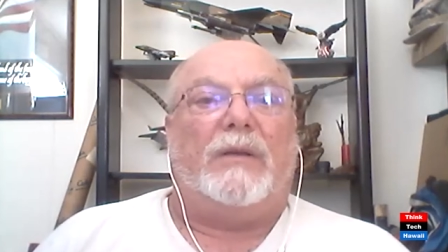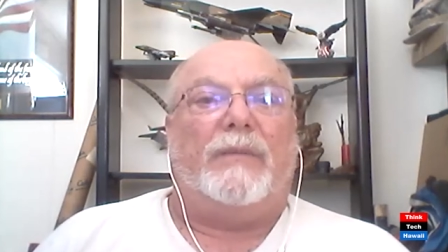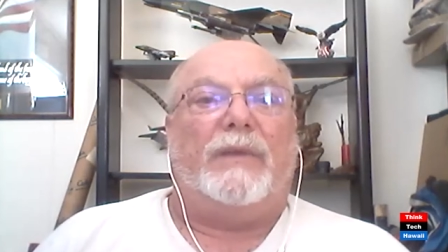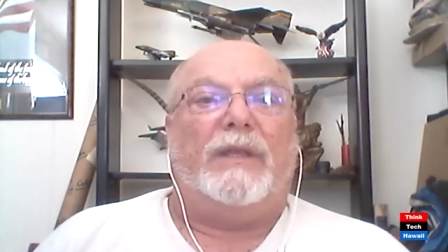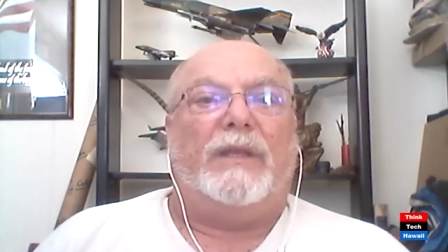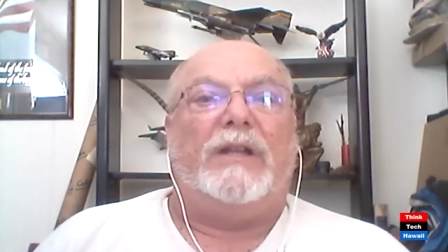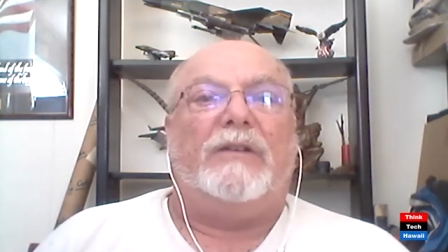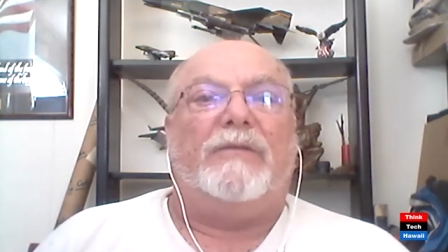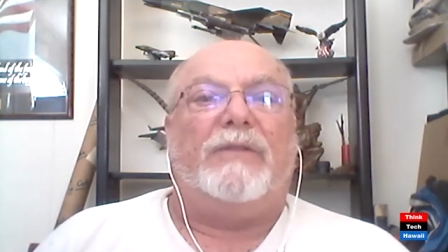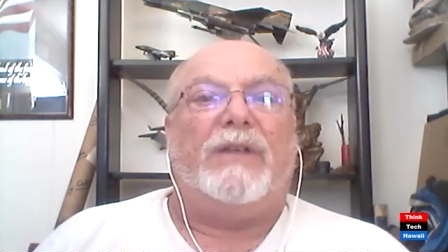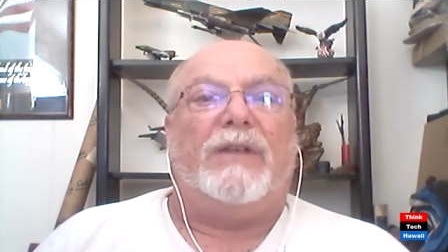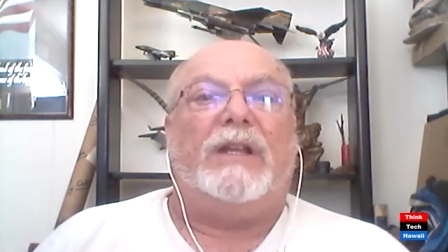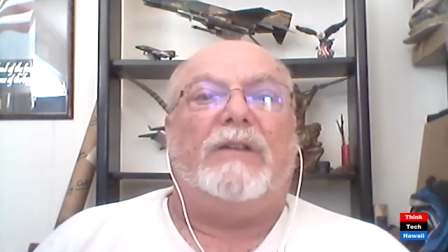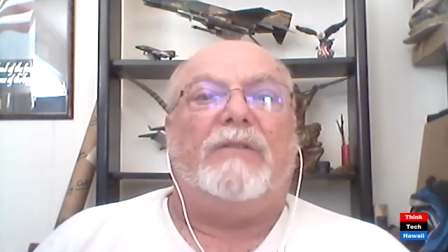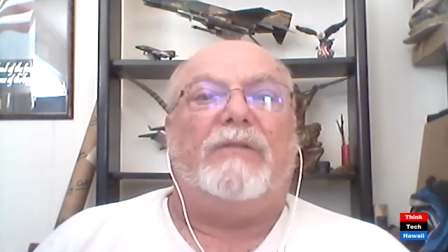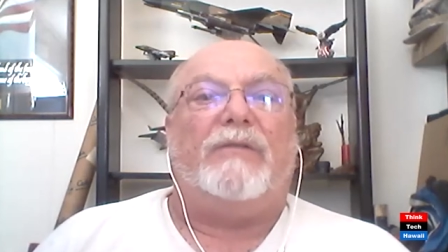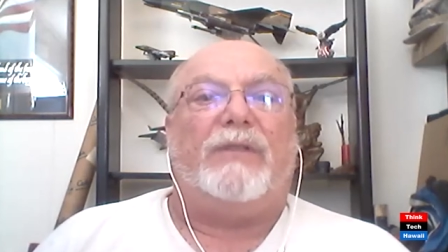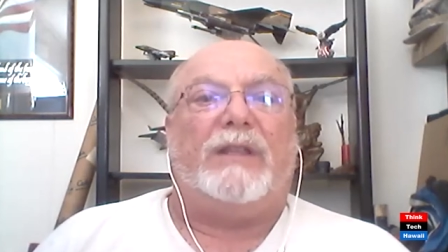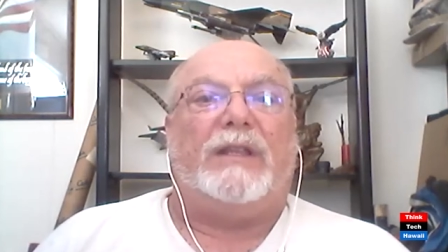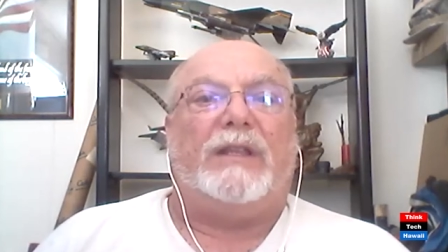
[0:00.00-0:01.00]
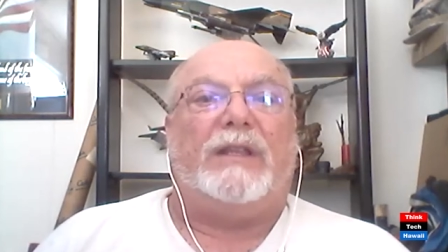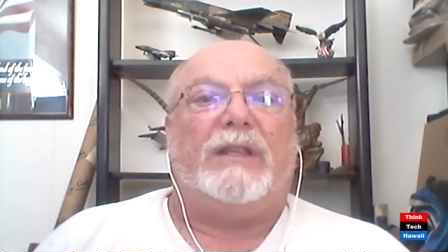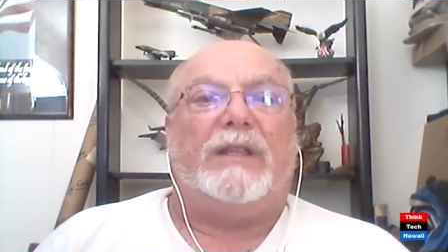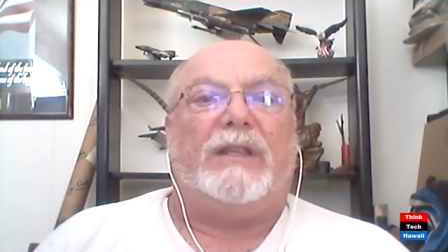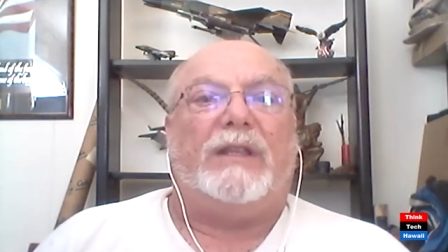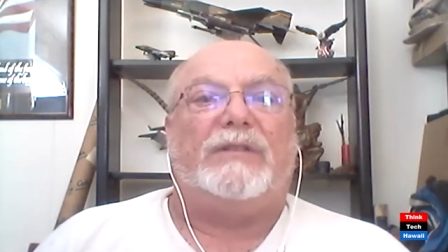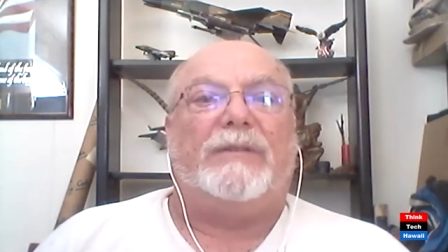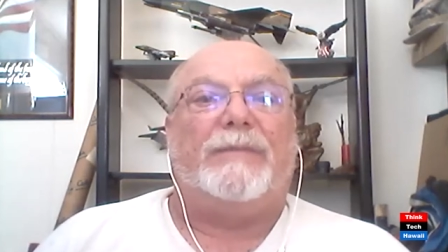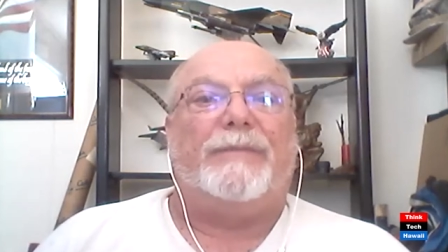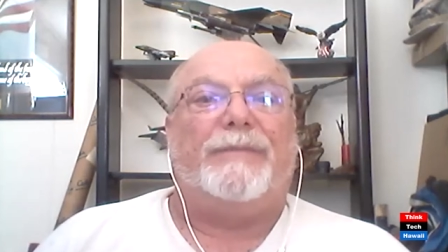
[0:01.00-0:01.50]
innovative things
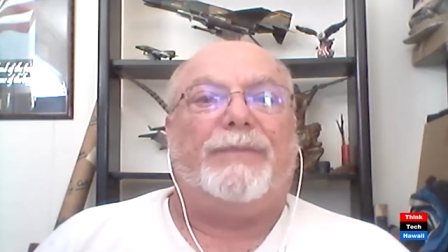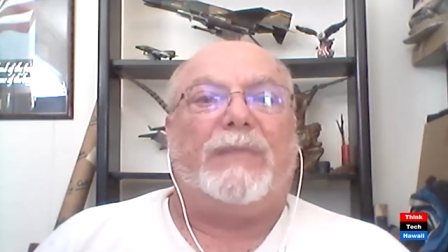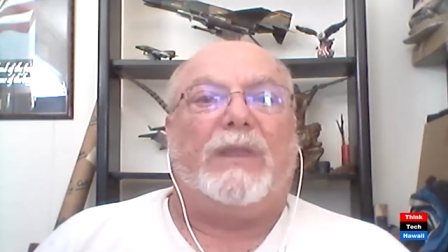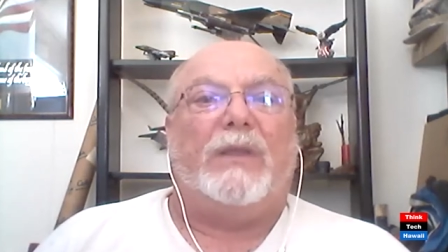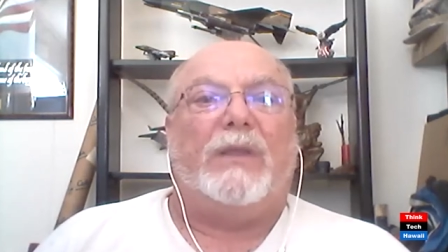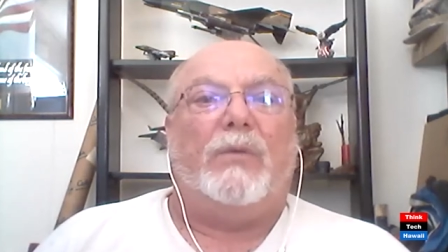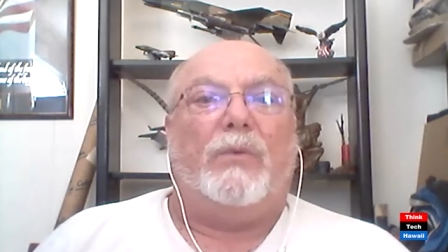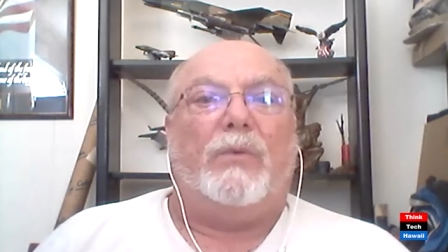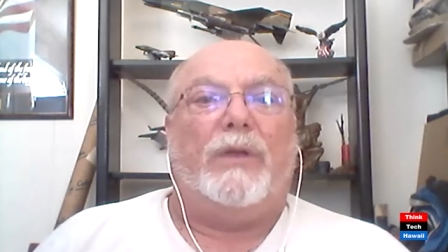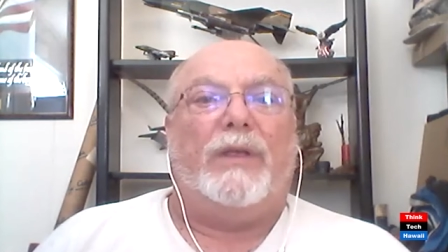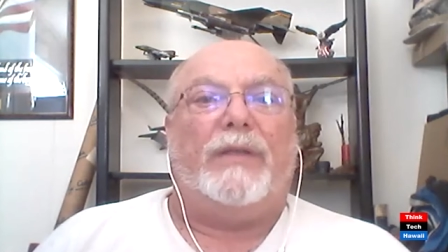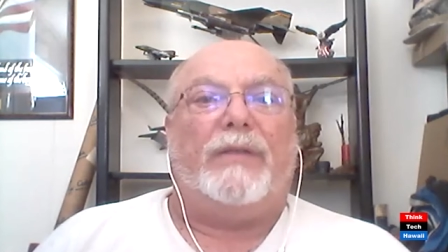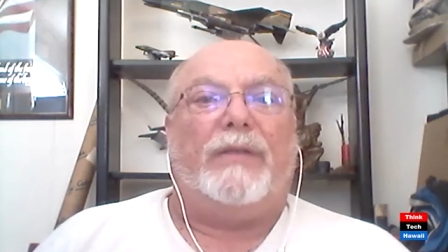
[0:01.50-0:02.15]
with